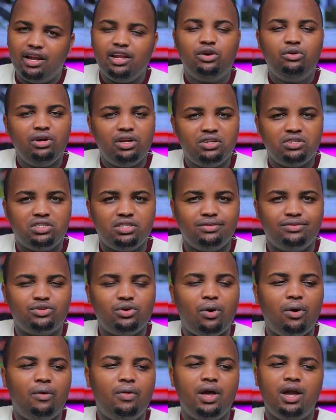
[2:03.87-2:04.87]
liquidity.
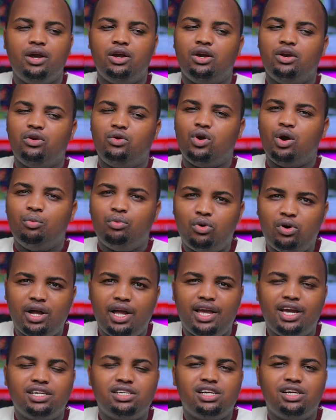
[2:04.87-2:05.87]
So your
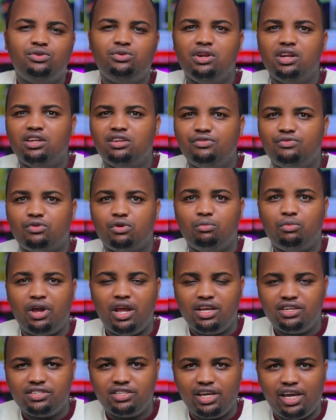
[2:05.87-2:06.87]
broker can get liquidity from
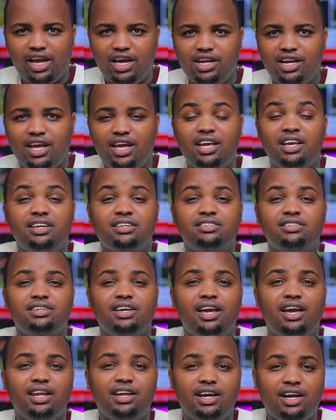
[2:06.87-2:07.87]
ECN,
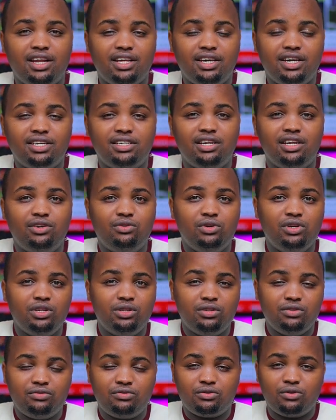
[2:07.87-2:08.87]
ECN can get
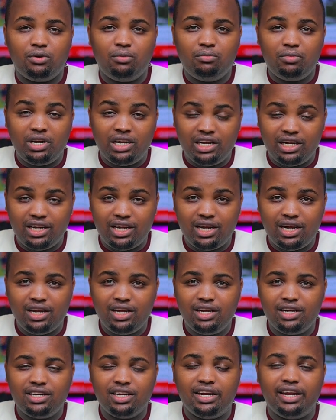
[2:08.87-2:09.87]
liquidity from
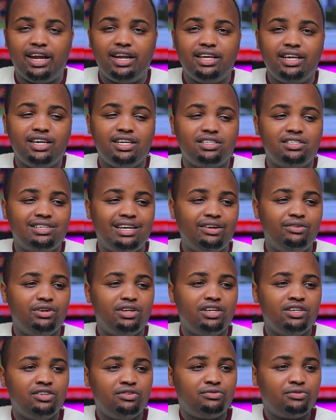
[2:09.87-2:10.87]
Denali, Denali gets
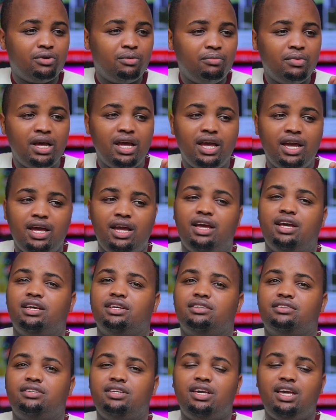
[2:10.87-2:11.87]
liquidity from
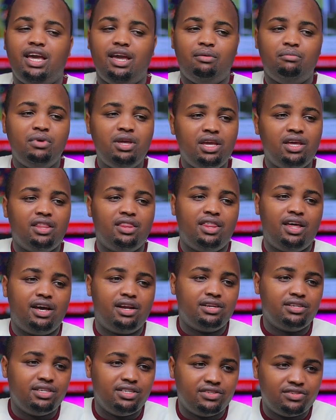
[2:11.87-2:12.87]
CME,
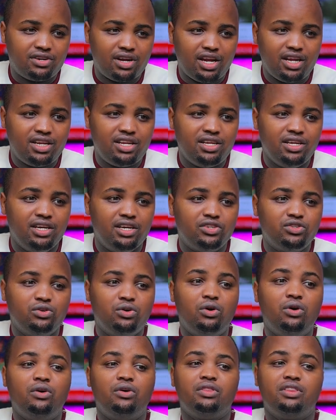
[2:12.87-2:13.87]
that is right here.
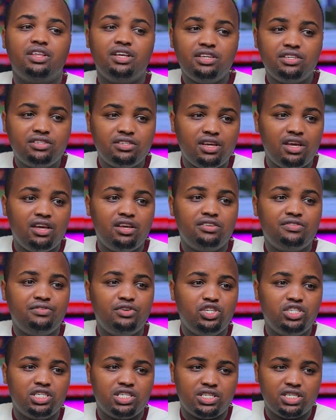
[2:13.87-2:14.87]
So this is
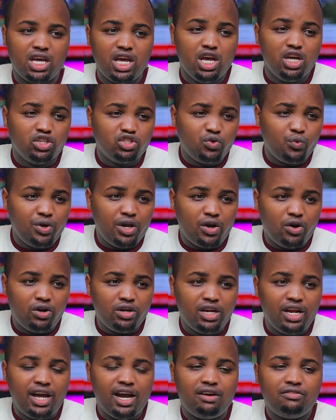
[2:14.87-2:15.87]
futures. So we
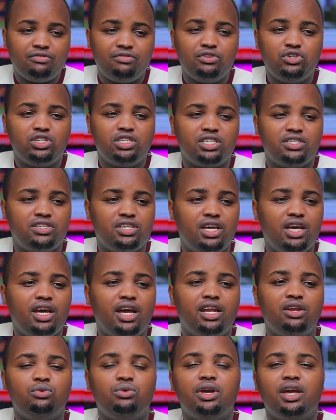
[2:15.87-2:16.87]
only have futures here,
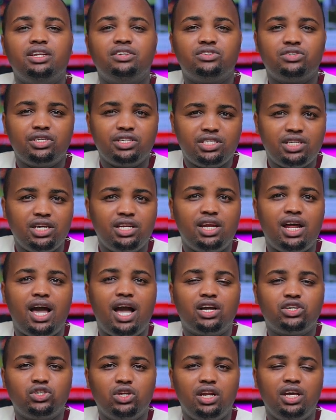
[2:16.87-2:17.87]
and we are interested
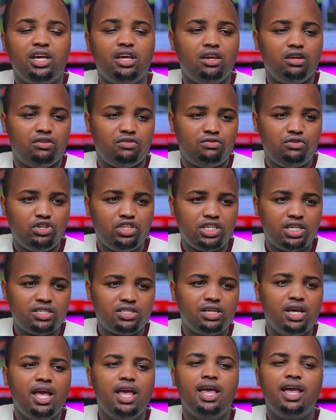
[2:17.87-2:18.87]
actually in
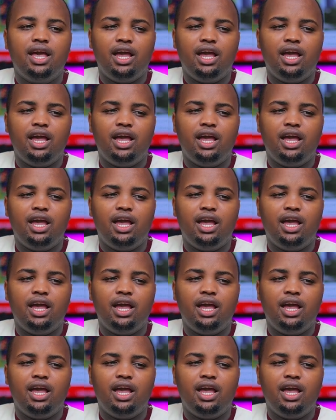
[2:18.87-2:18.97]
futures